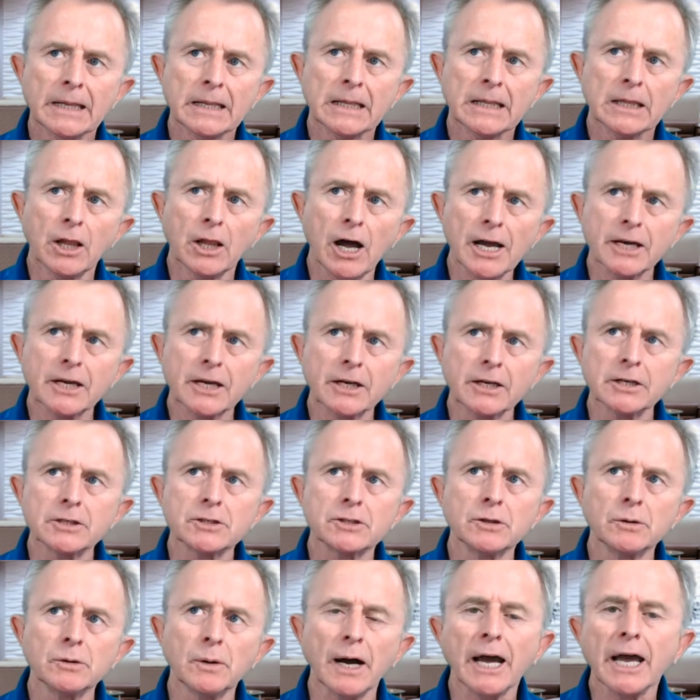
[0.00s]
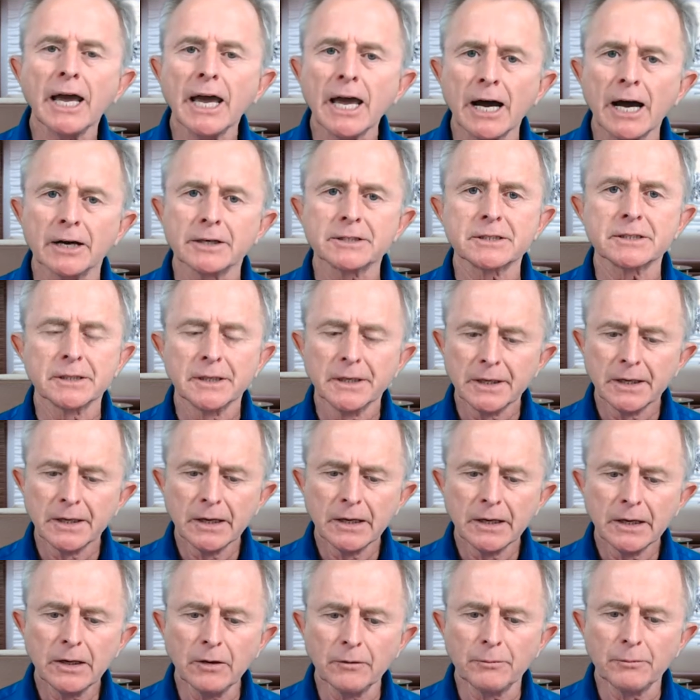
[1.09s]
Liken it to a house.
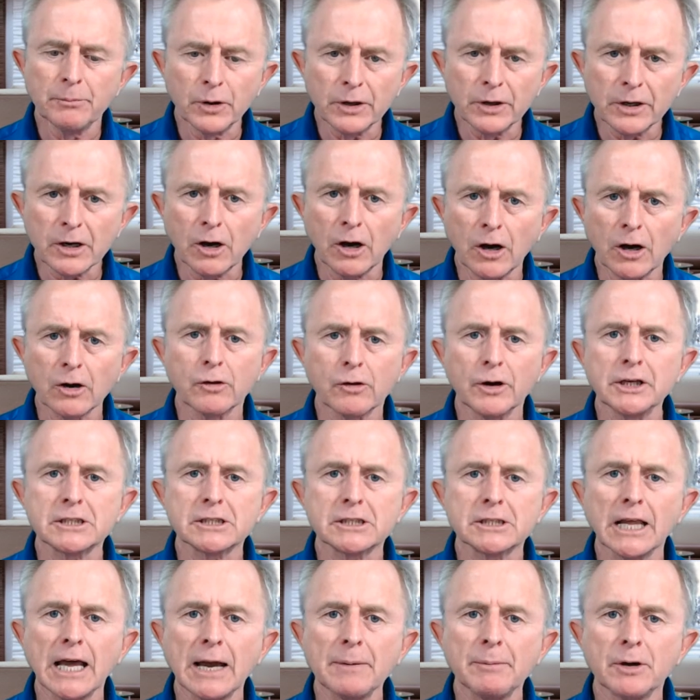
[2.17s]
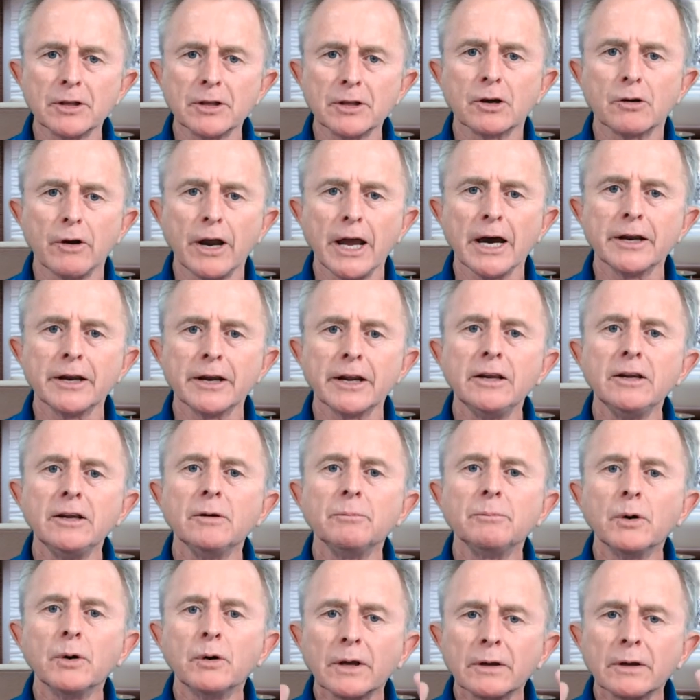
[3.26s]
You put a concrete slab on the ground and you
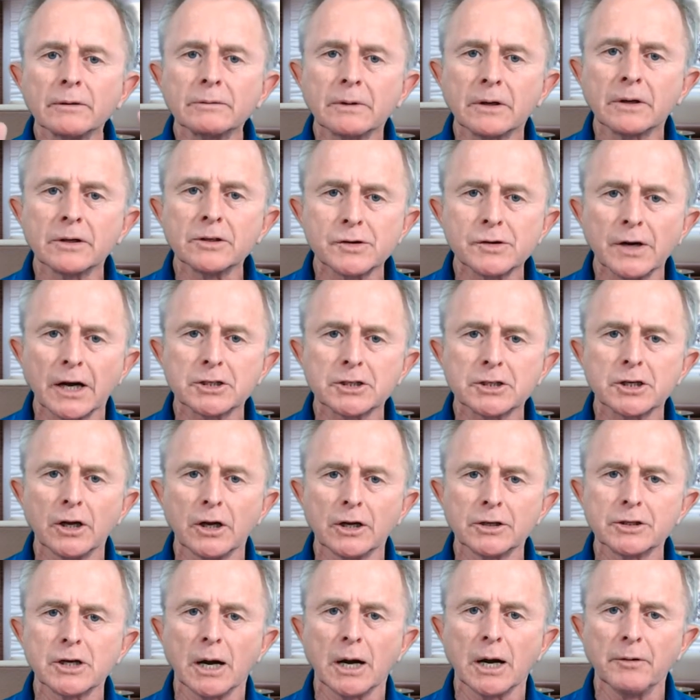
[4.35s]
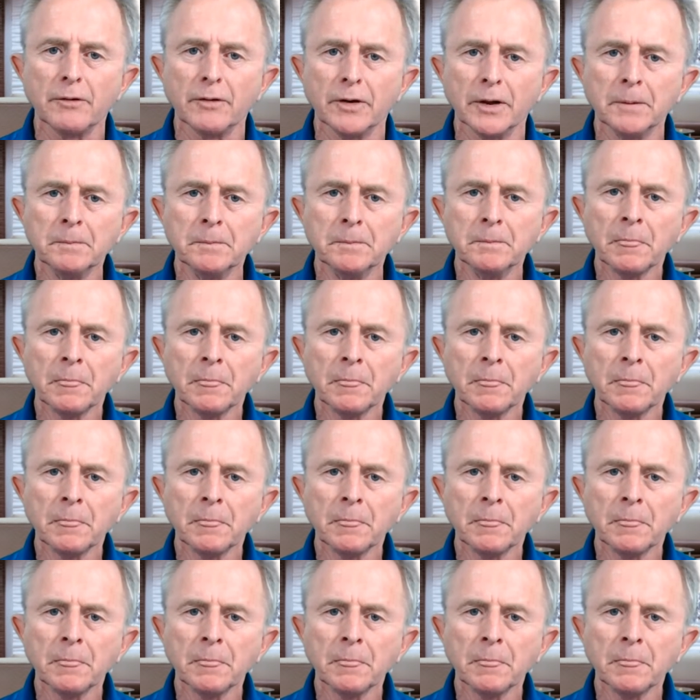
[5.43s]
build a construction on top of it.